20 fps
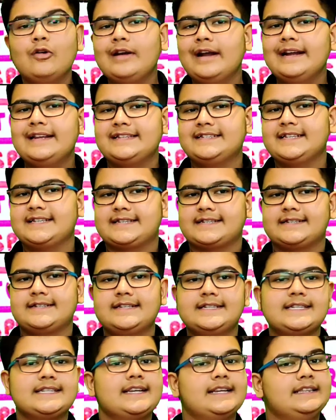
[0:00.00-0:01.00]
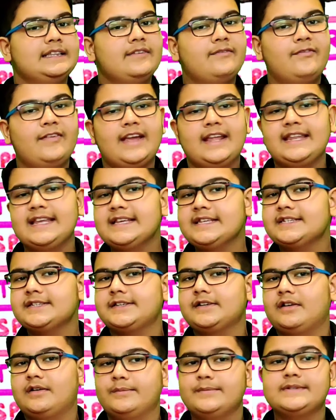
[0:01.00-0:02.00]
let's discuss the various
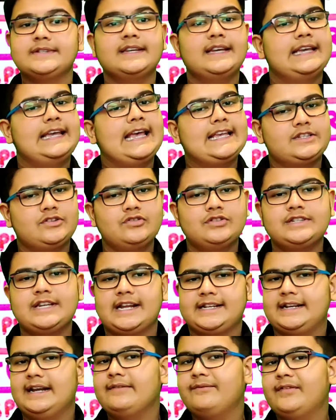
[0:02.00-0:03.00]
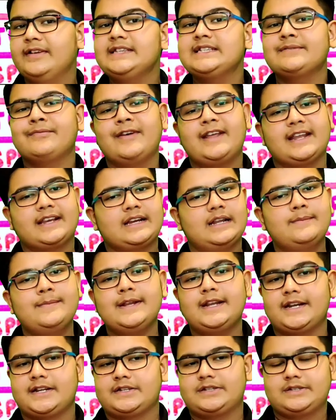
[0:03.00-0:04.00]
terms associated with spherical
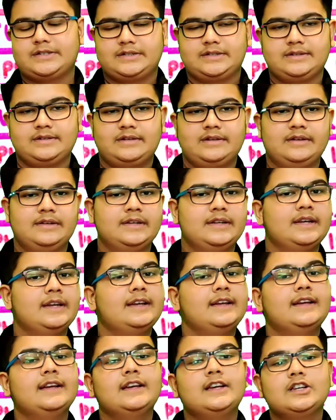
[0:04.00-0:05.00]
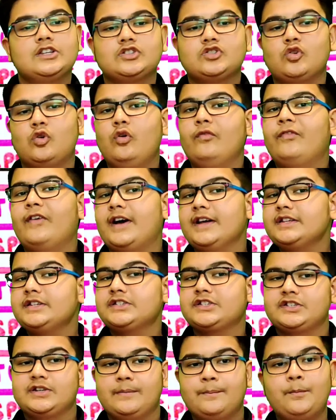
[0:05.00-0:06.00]
mirrors. So
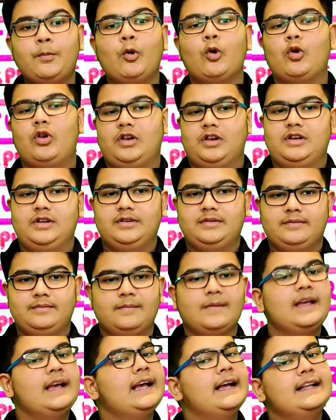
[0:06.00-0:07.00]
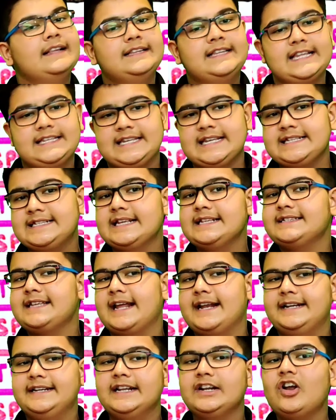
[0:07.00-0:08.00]
first, pole. This is the
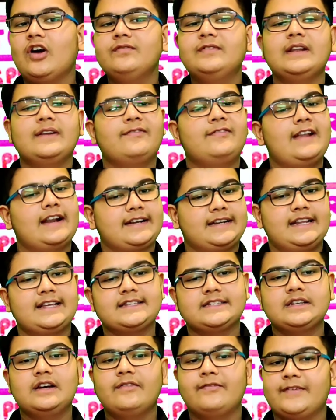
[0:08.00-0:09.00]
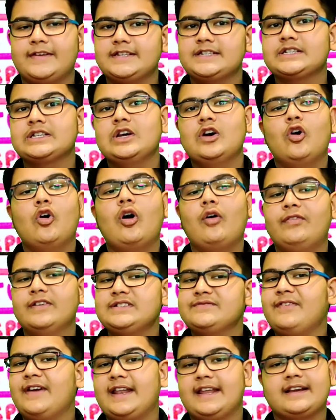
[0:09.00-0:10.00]
center of the reflecting surface of a
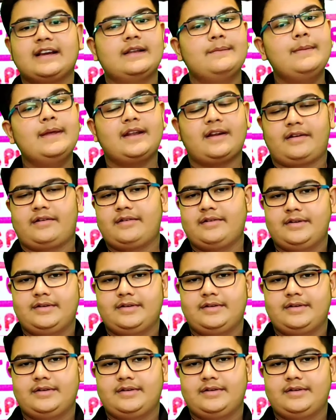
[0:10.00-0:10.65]
spherical mirror.